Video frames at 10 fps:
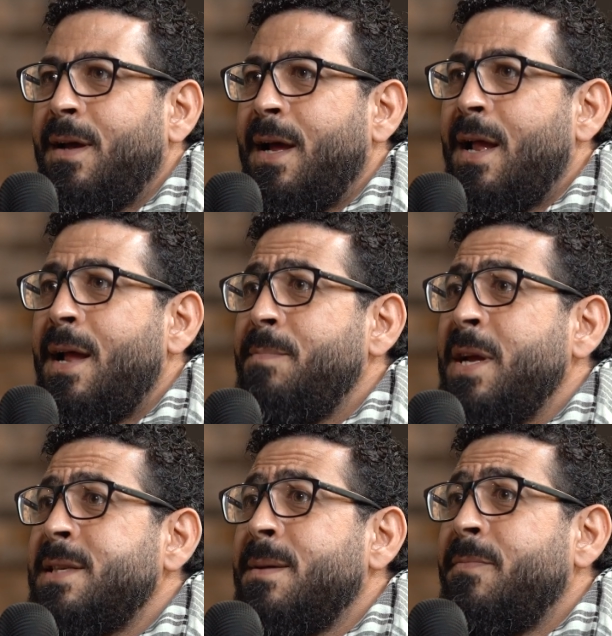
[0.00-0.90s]
I
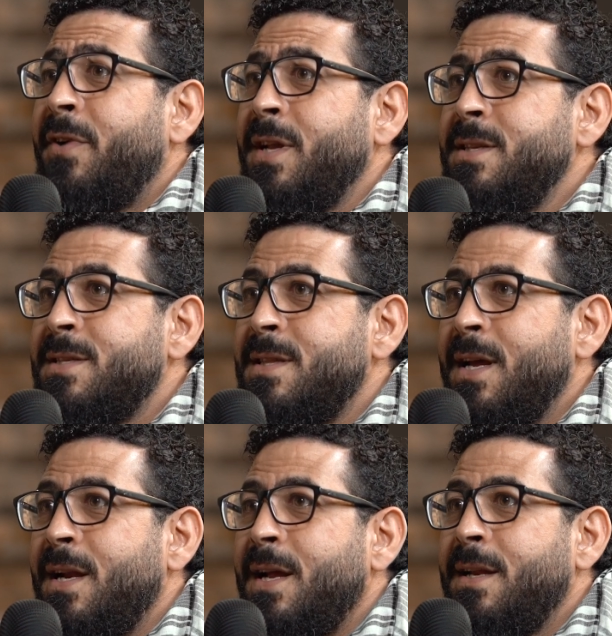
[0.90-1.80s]
made some friends
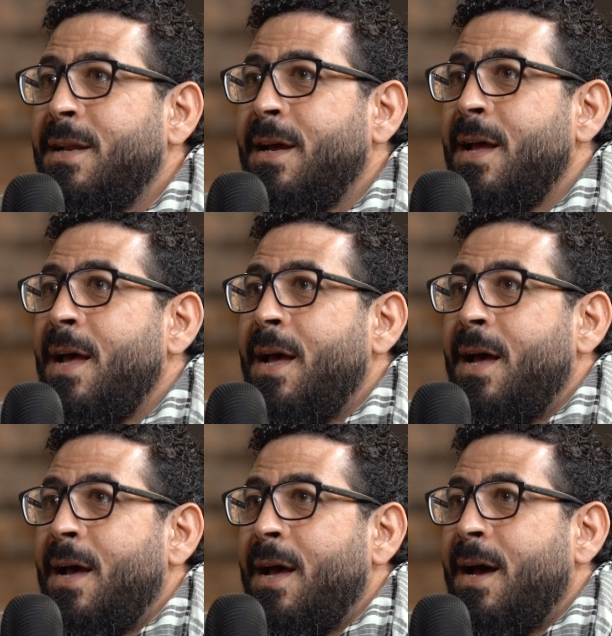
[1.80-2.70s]
there, and
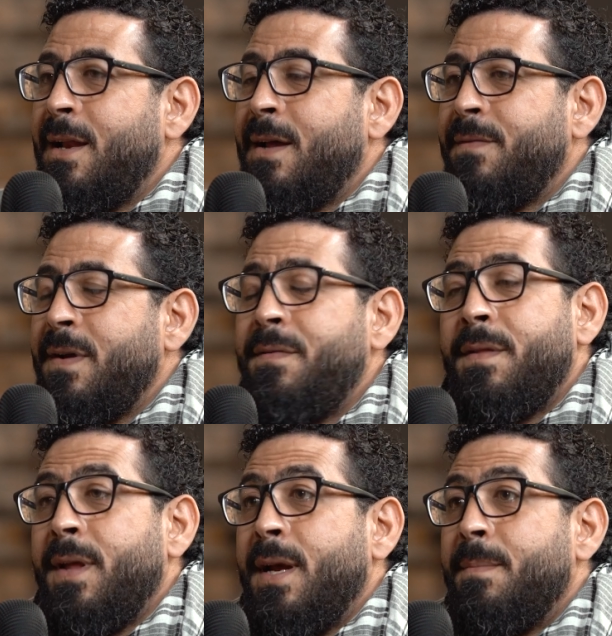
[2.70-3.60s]
I love
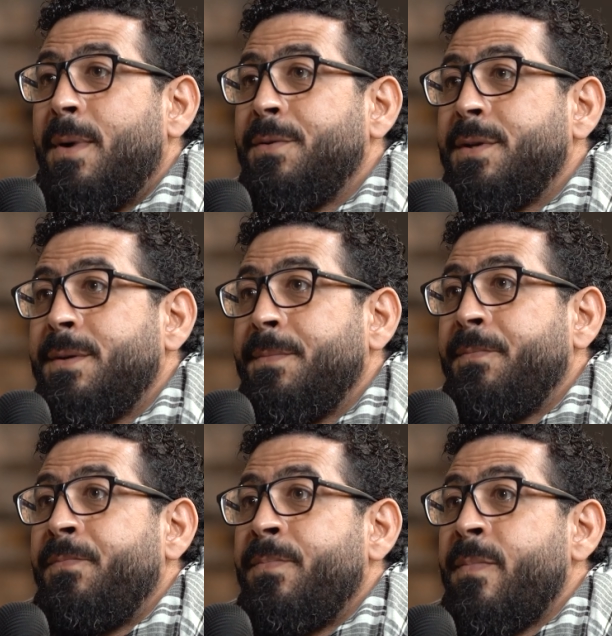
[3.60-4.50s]
everything about it.
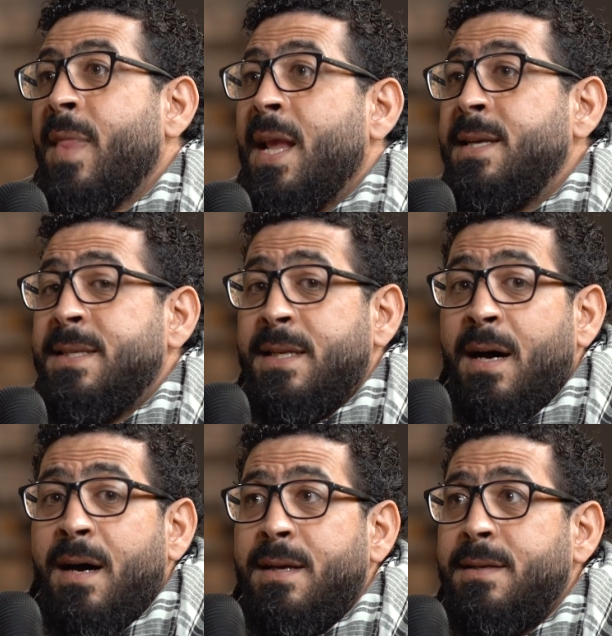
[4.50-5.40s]
Is it
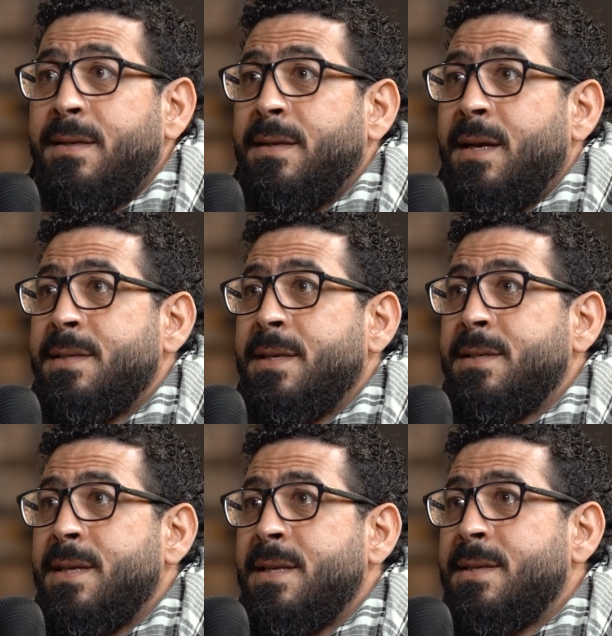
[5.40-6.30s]
hard? As I
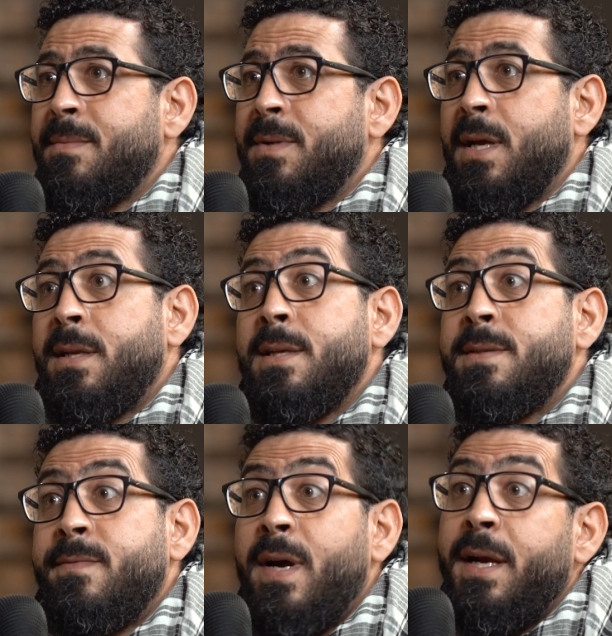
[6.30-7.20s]
said, sometimes it
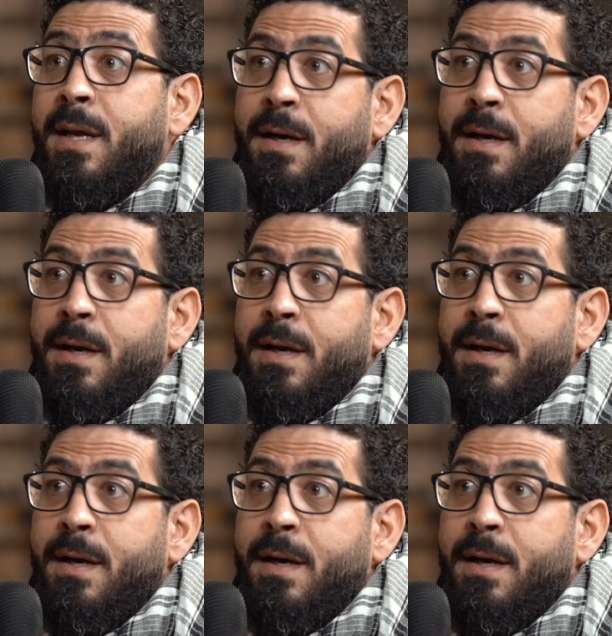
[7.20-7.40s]
is very